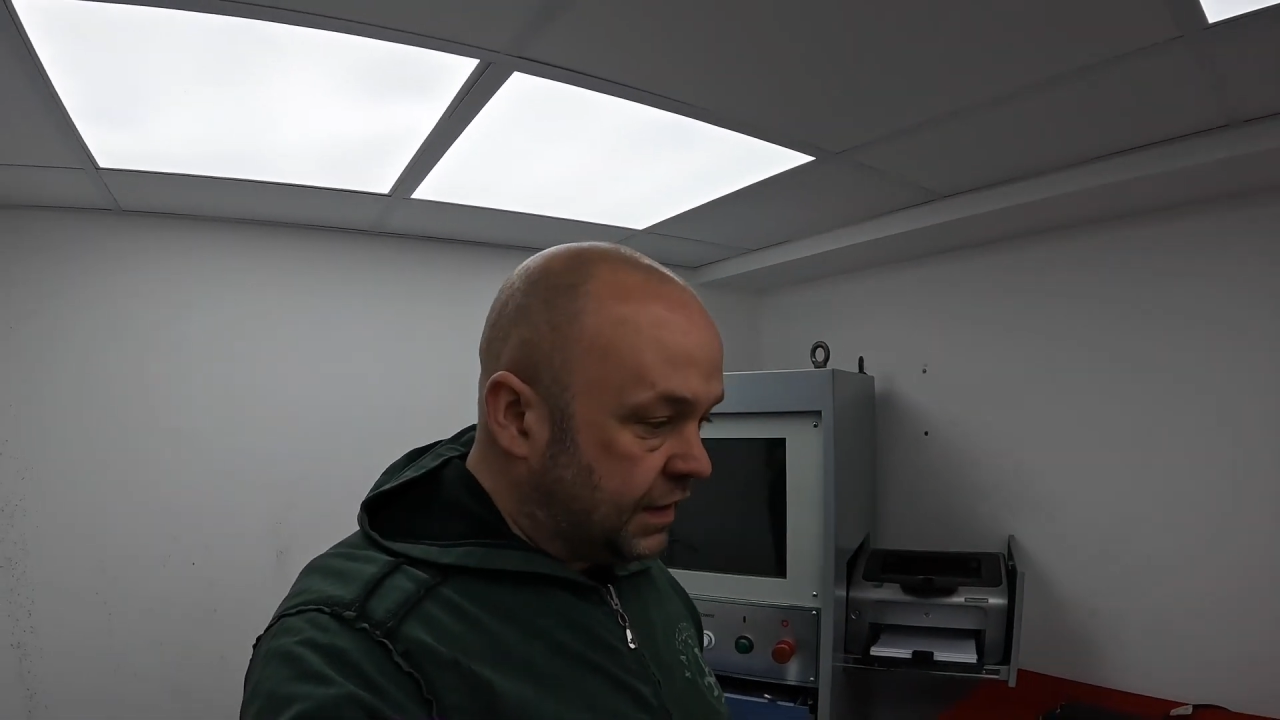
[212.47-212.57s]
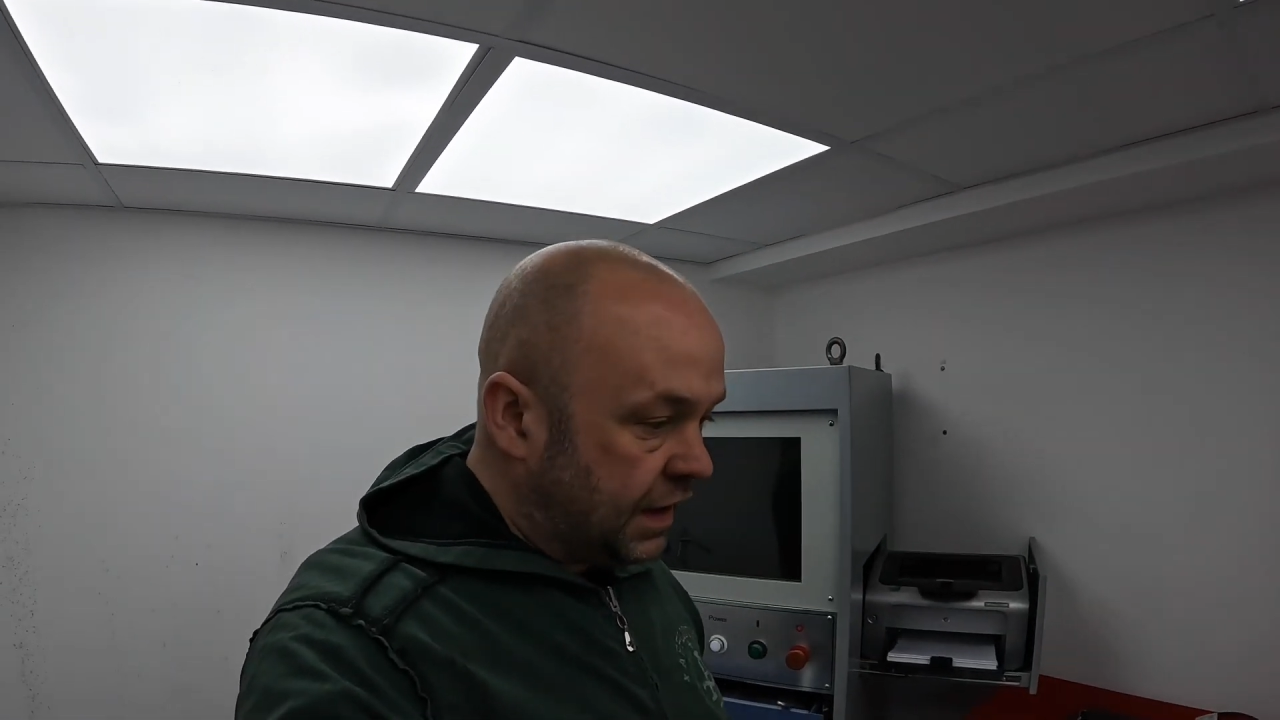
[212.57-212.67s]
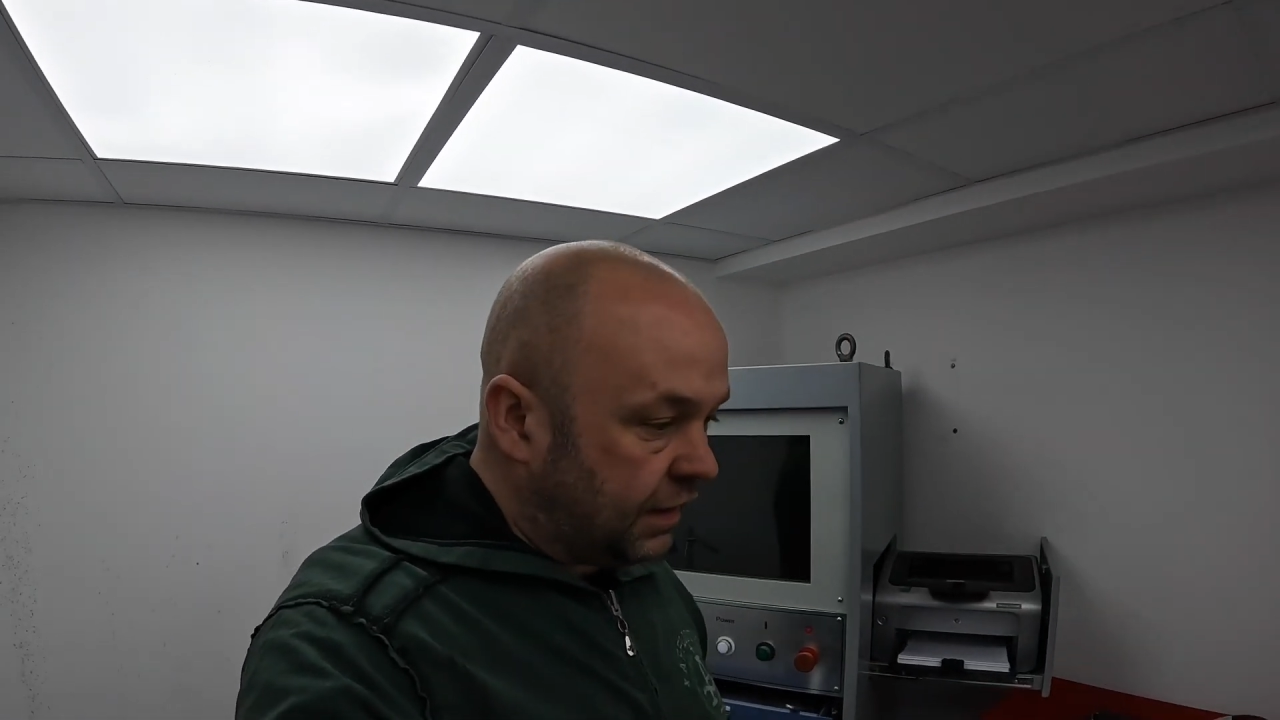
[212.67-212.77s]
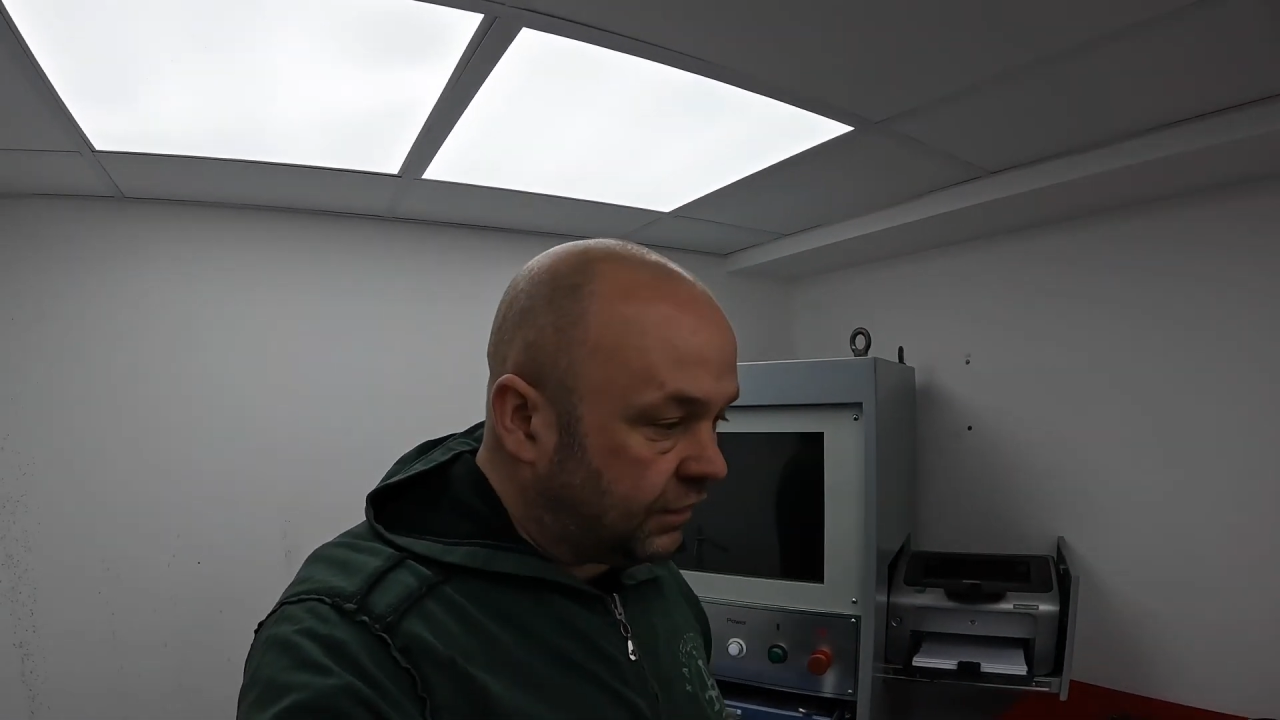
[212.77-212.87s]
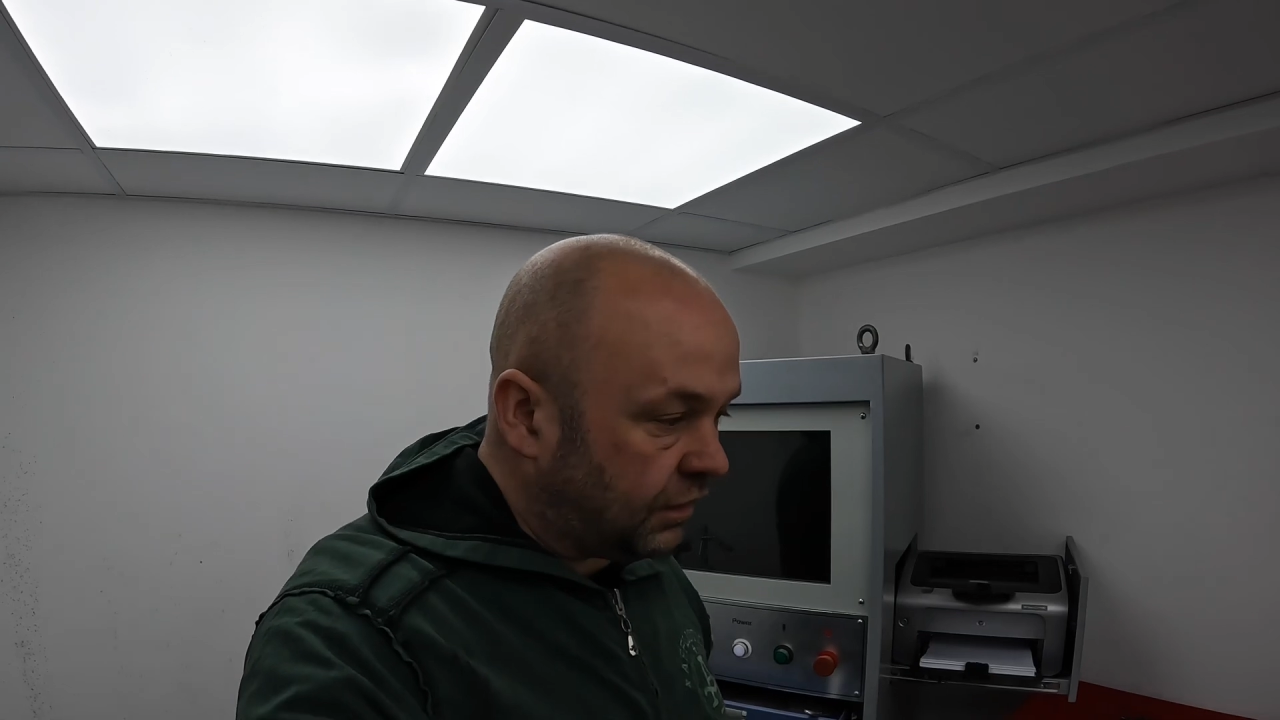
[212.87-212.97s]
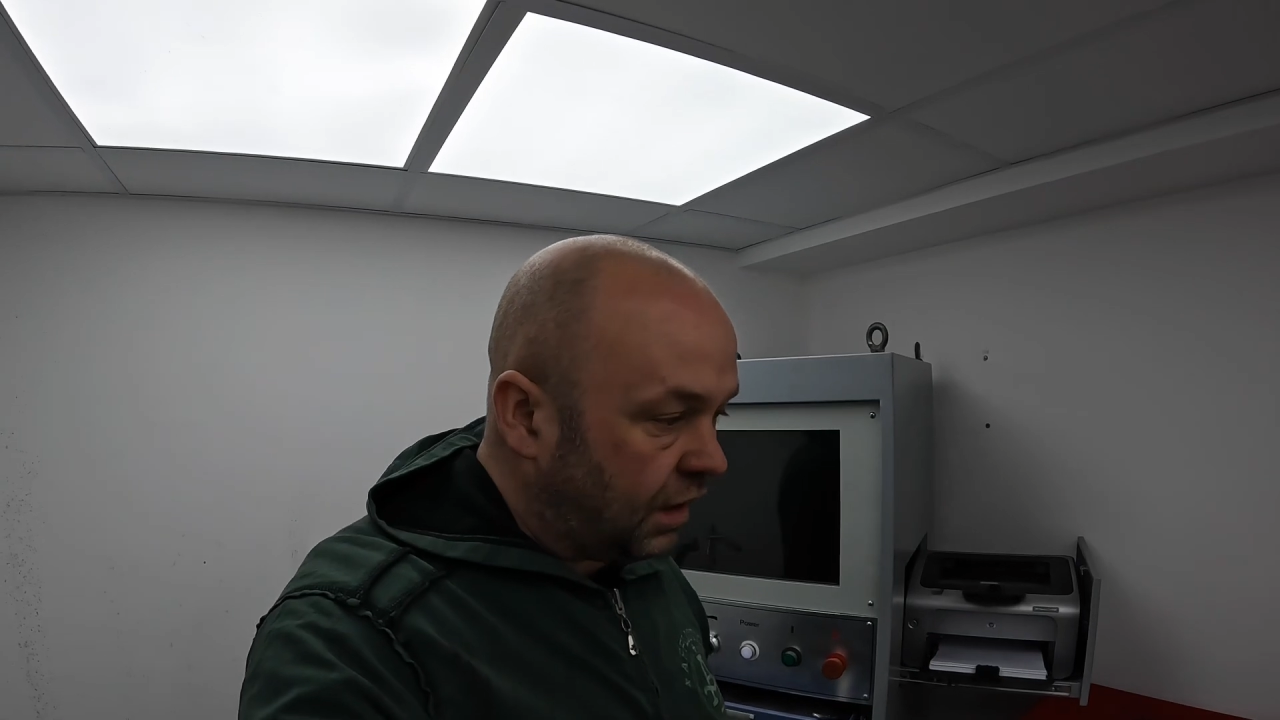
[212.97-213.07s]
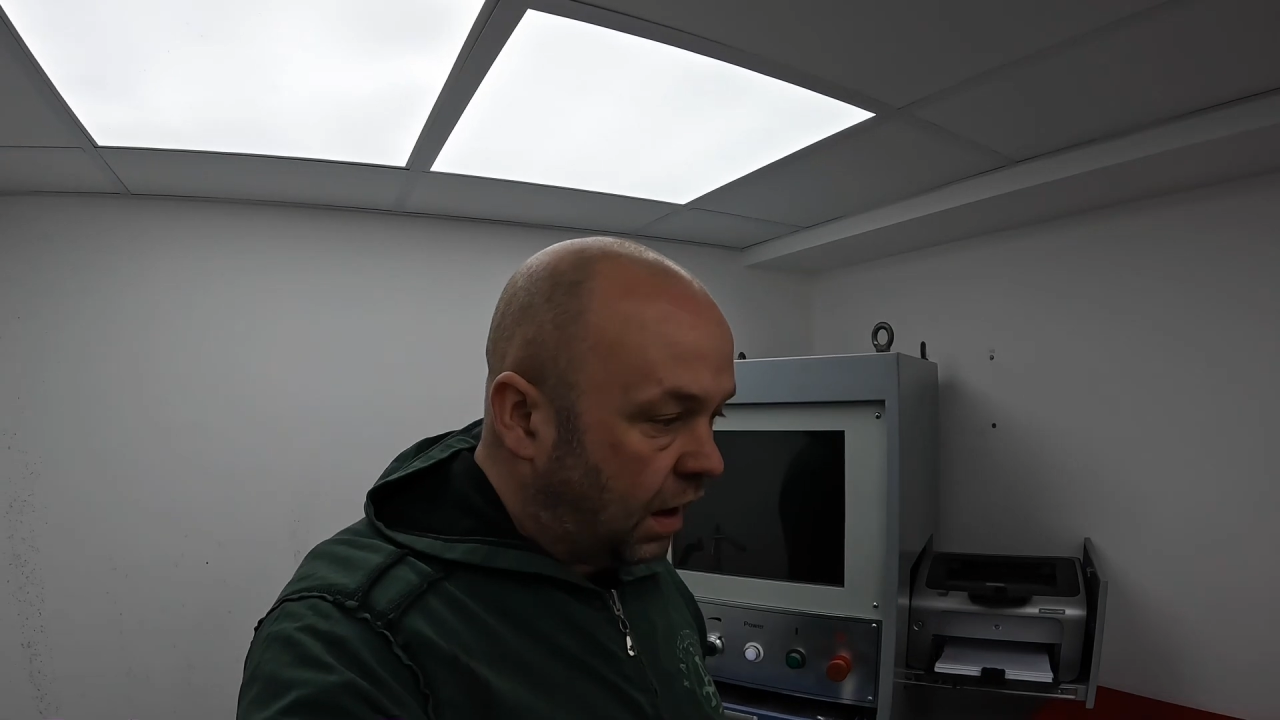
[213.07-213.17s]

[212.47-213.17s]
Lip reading: this.